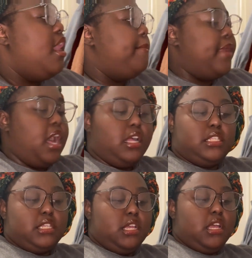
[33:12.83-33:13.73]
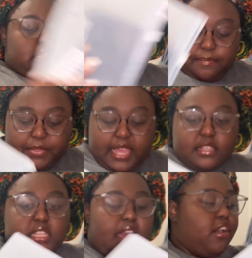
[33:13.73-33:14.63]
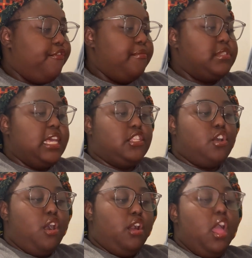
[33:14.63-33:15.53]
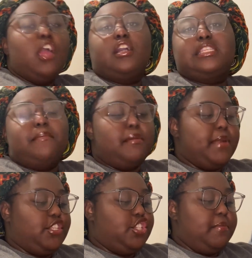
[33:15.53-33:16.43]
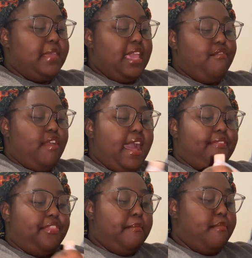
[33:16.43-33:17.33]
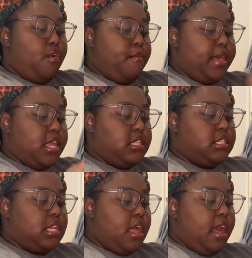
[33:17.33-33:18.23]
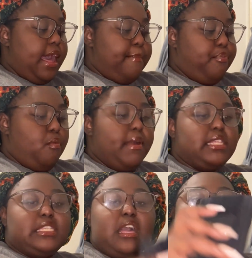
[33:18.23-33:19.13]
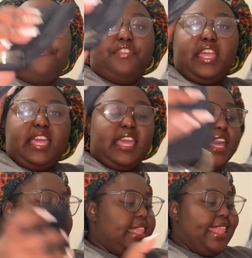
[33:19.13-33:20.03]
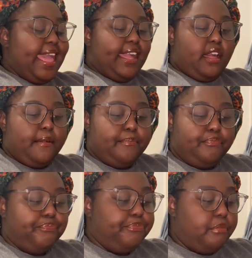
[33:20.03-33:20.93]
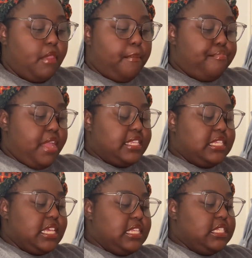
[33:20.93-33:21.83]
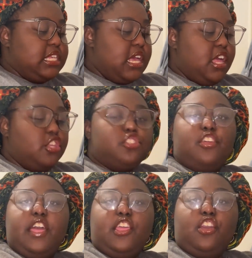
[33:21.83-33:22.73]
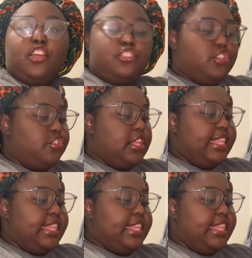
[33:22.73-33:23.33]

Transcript: But something else that I got from TikTok, because I'm in my gym era at the moment, I bought myself the leg braces so that you can do the